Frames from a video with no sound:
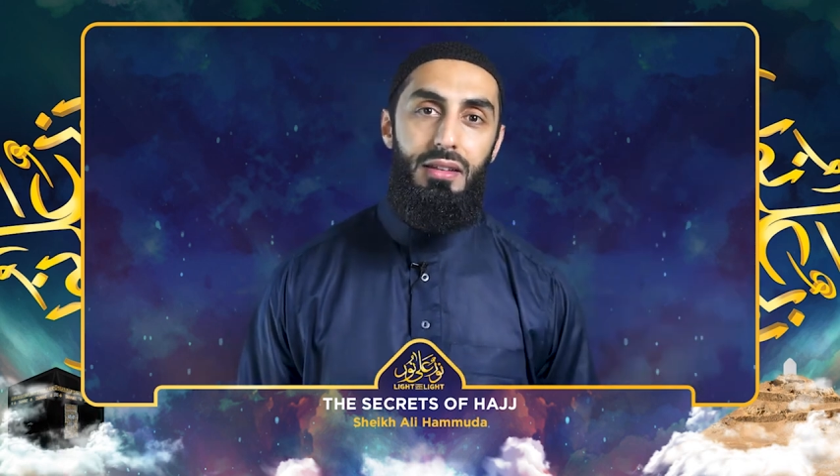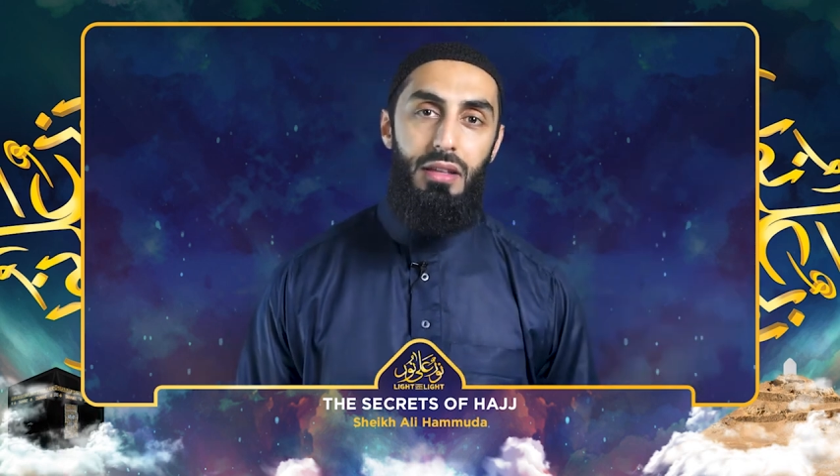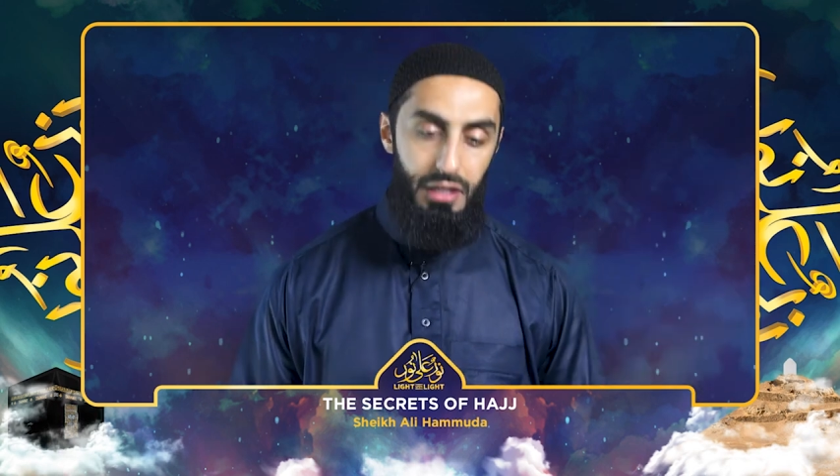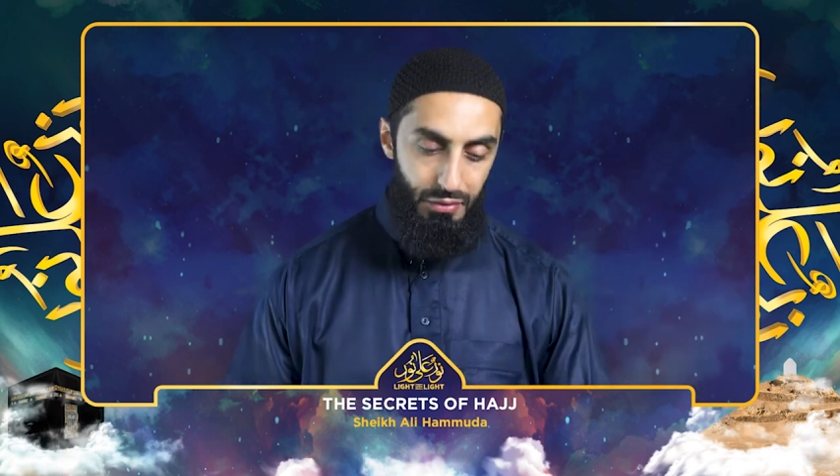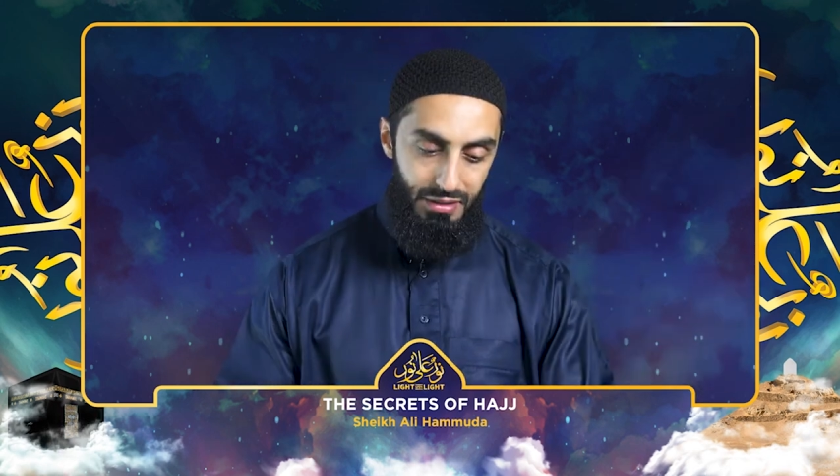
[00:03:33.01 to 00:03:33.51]

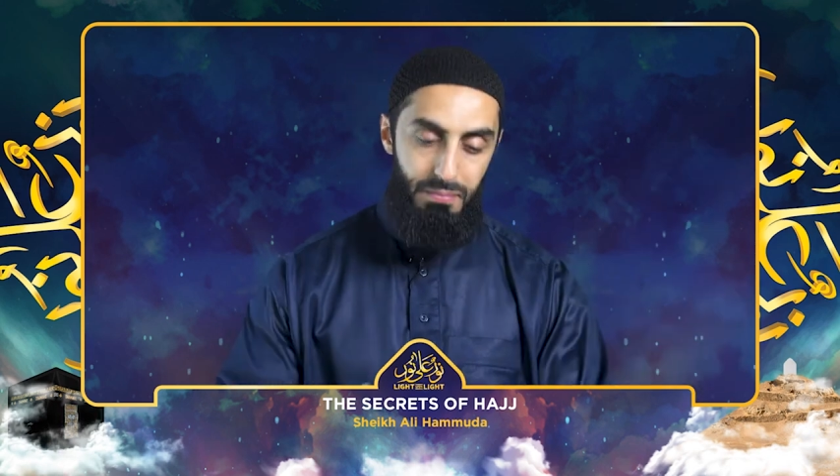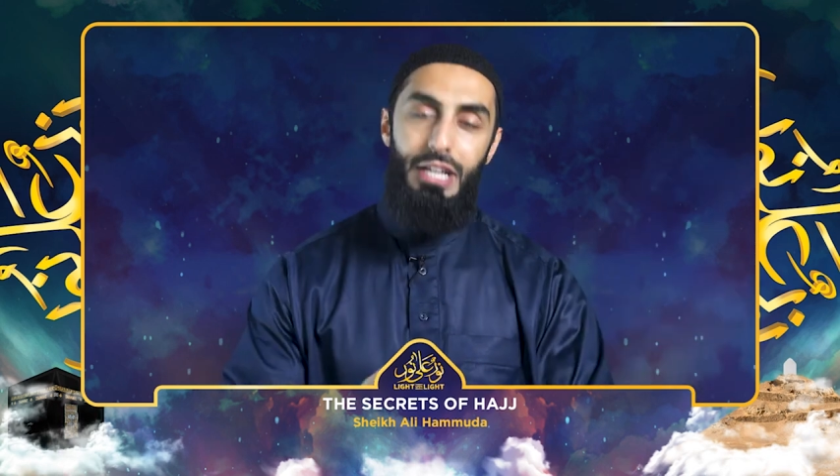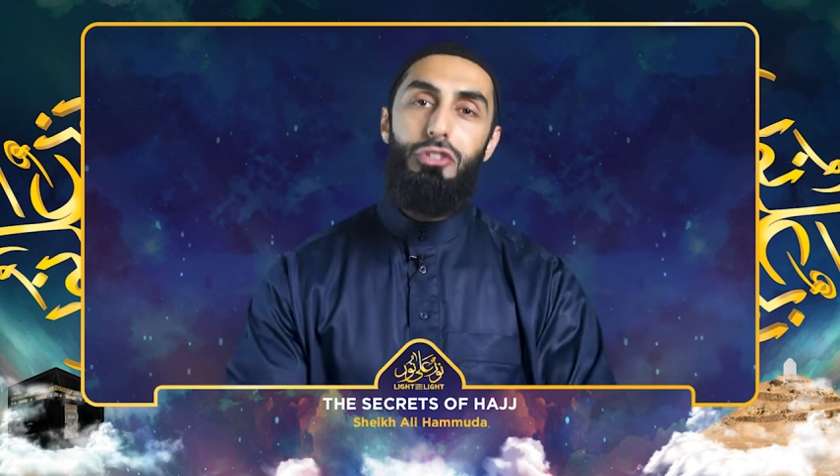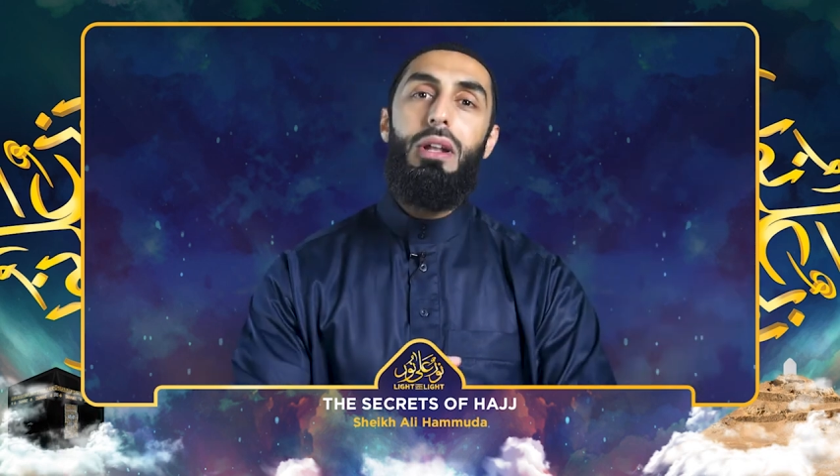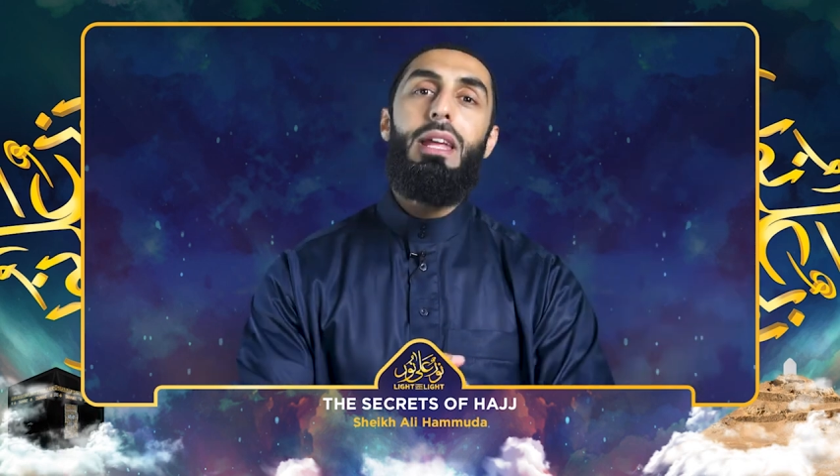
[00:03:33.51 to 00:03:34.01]
that there is a
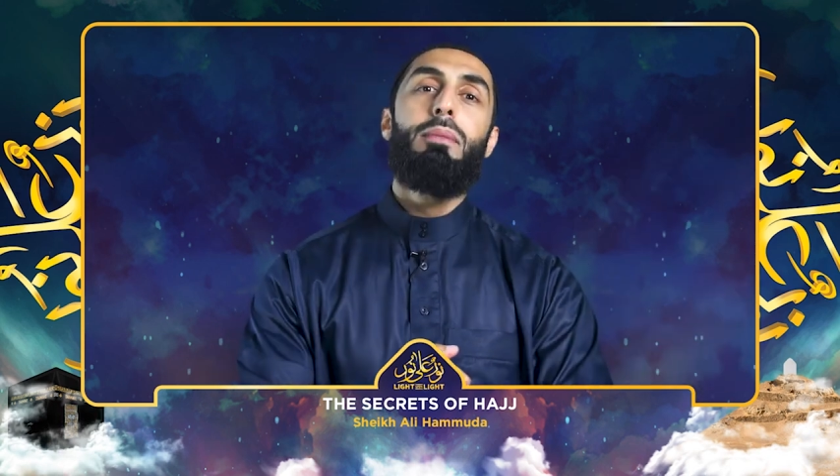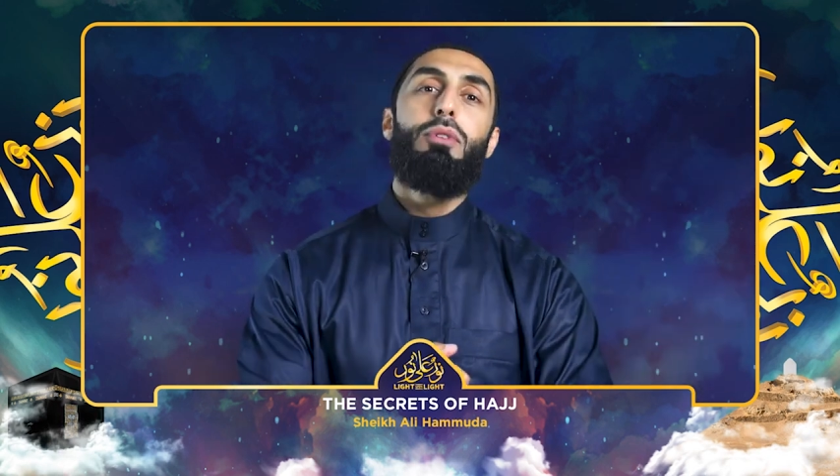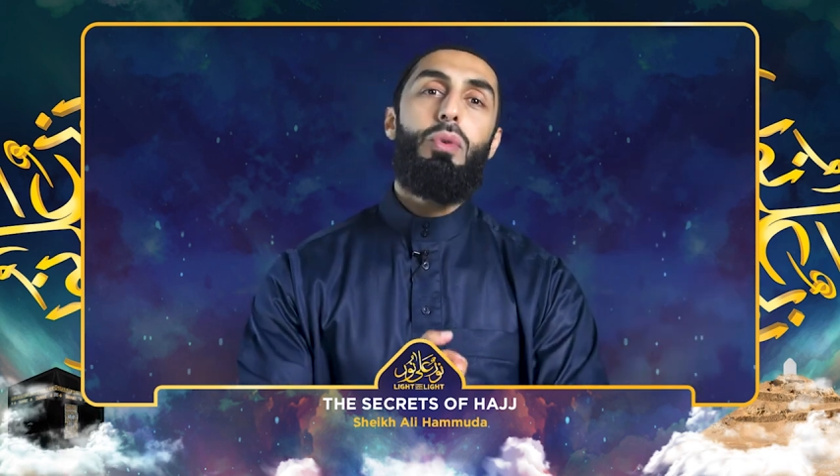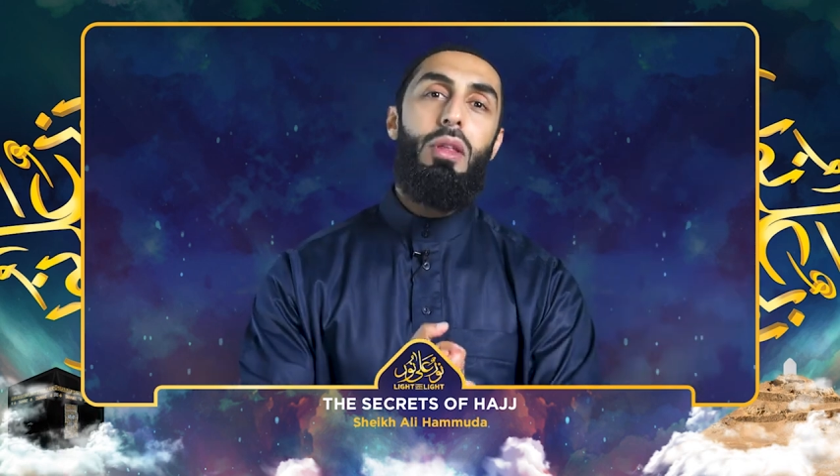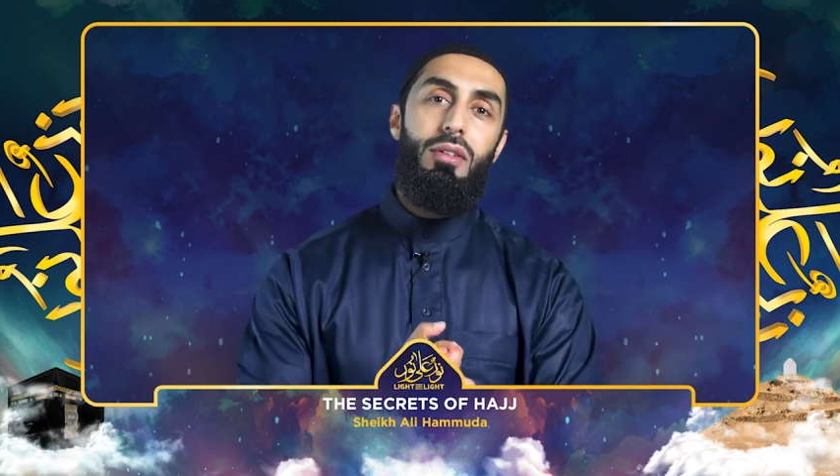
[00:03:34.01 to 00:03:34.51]
major link
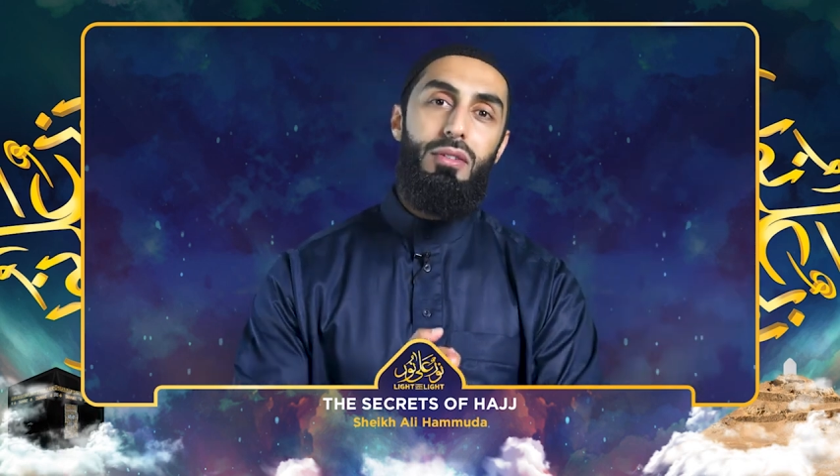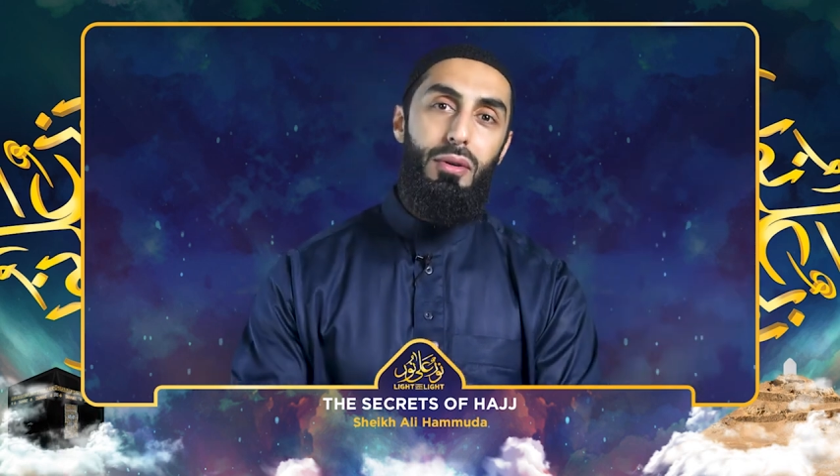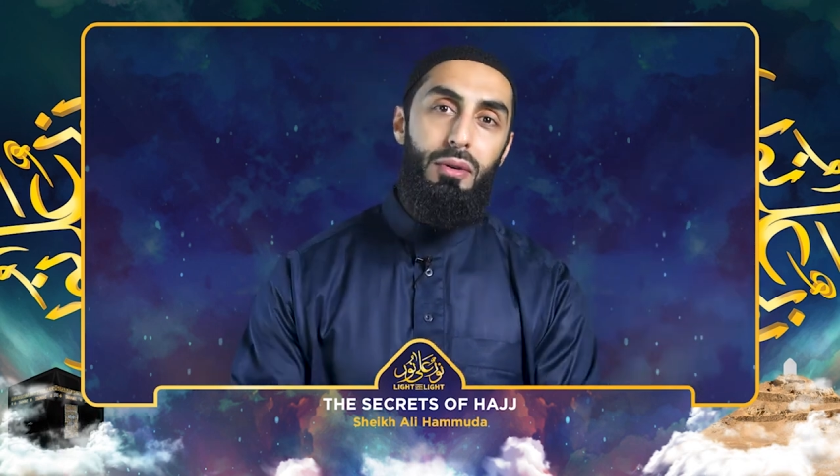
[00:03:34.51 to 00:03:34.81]
between the two.